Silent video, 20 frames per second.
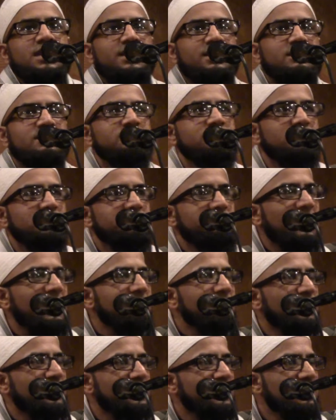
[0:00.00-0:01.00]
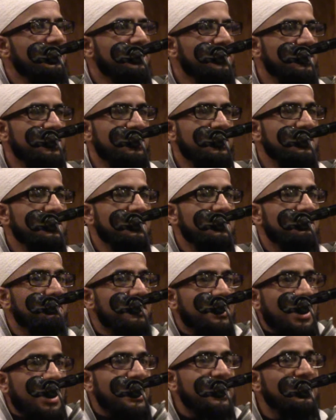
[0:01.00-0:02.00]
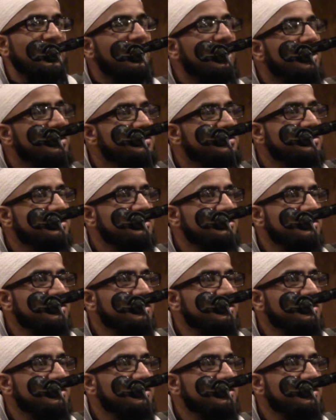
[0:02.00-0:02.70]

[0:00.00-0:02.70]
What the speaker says: Like, it's my body. But I can't.